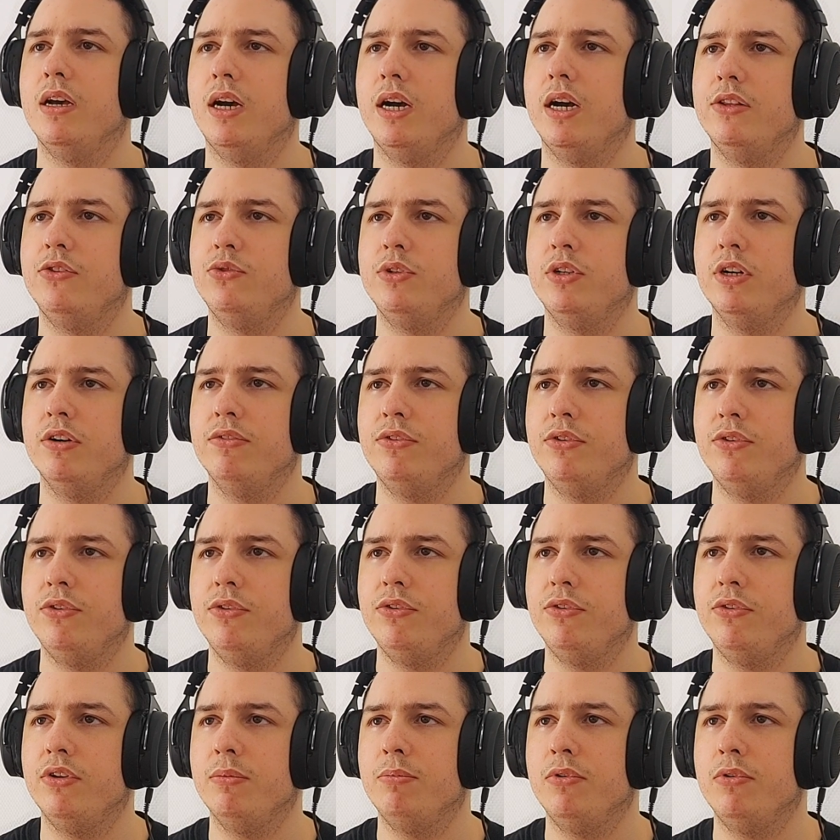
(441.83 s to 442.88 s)
I took off the
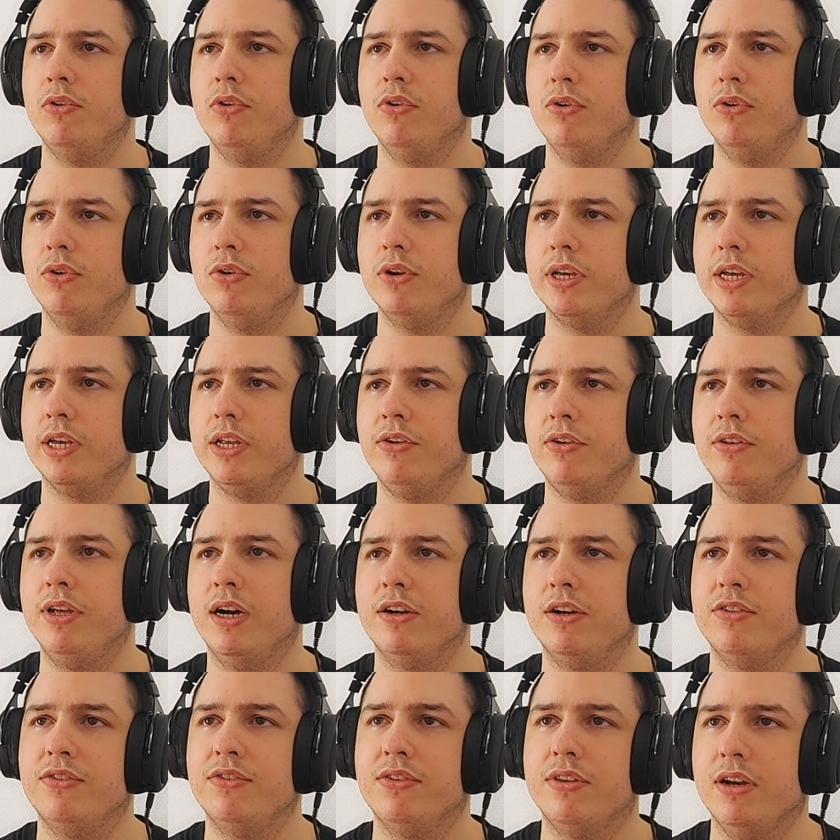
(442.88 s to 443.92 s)
used up glow in the
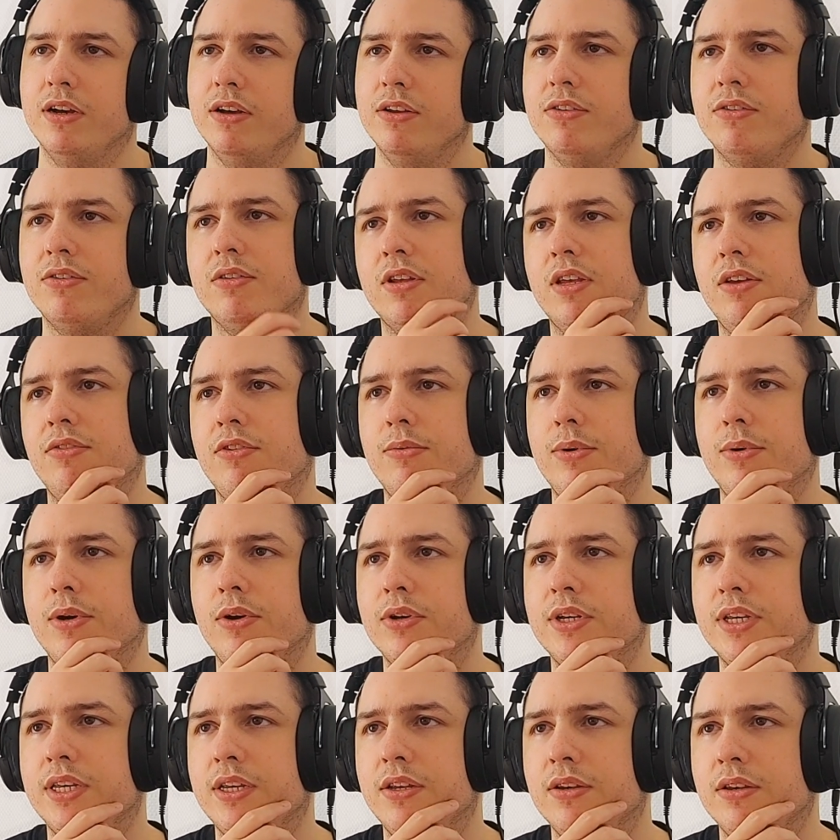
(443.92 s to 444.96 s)
dark stars. If you were
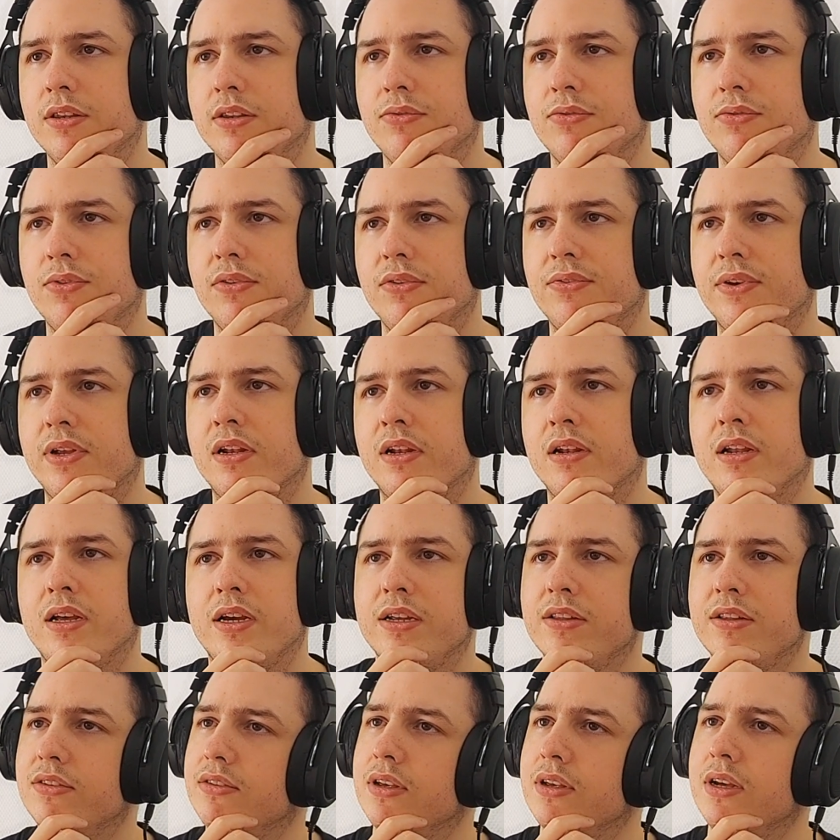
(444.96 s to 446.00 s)
looking for a faint
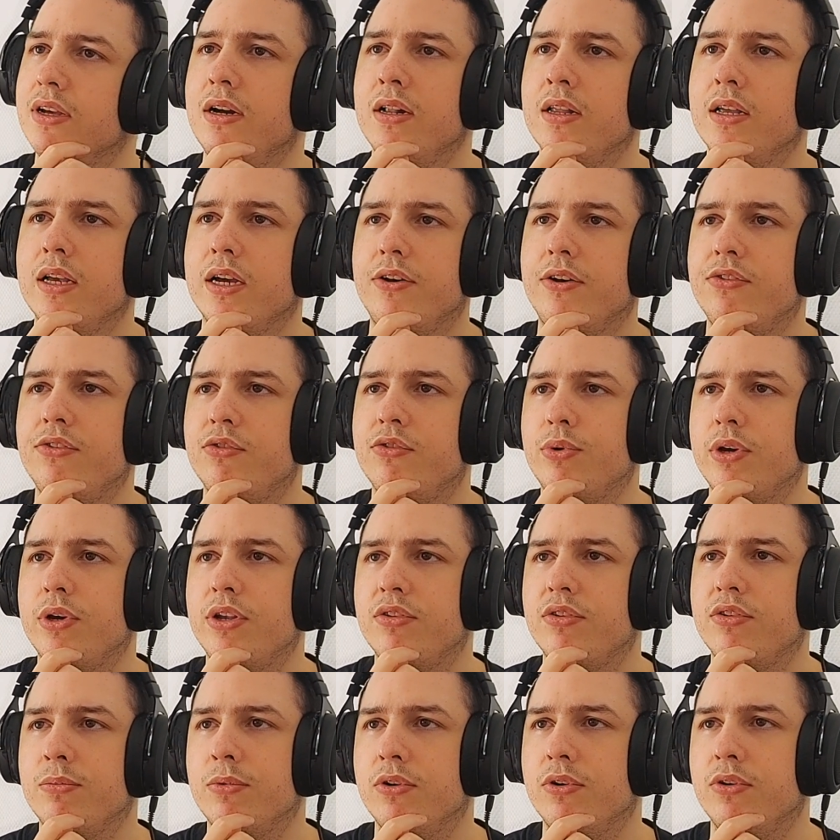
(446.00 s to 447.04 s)
light, I used to
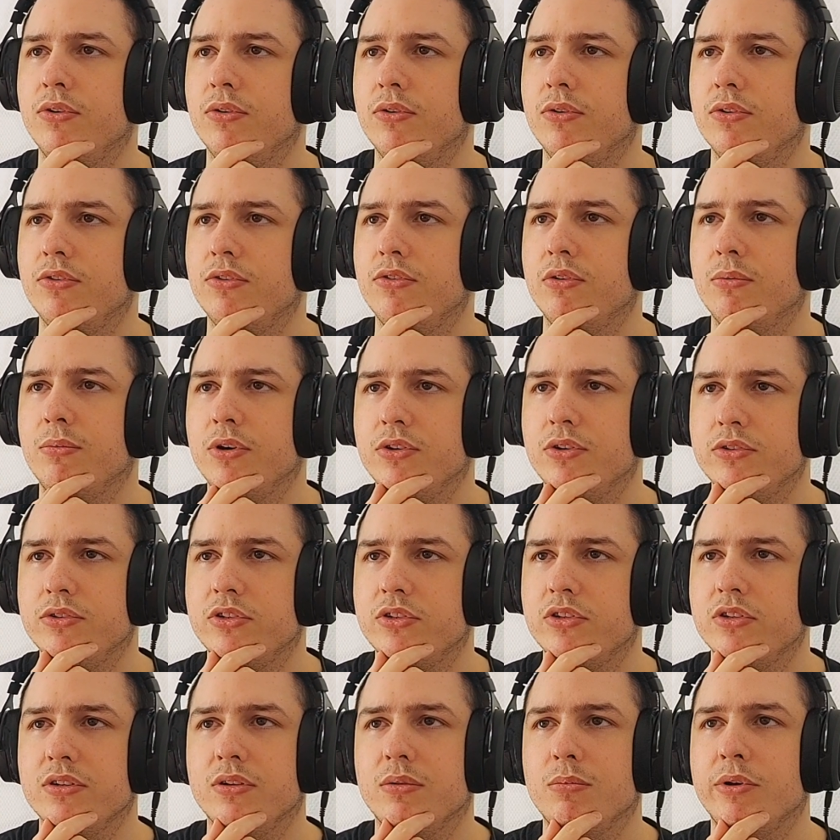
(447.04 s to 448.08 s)
wait tomorrow so
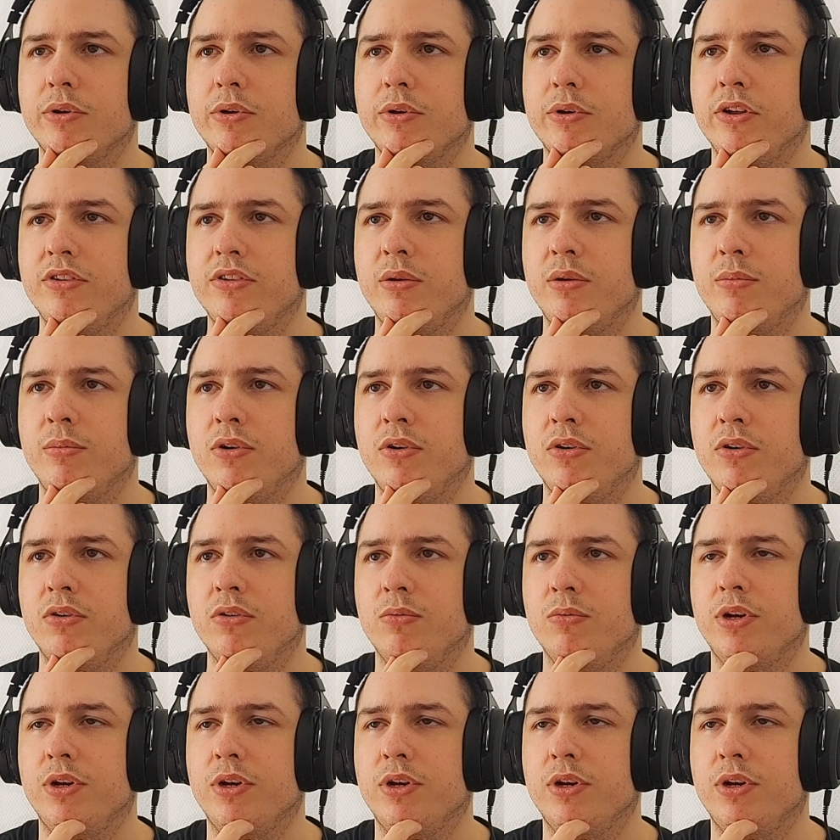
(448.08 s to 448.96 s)
much, but not anymore.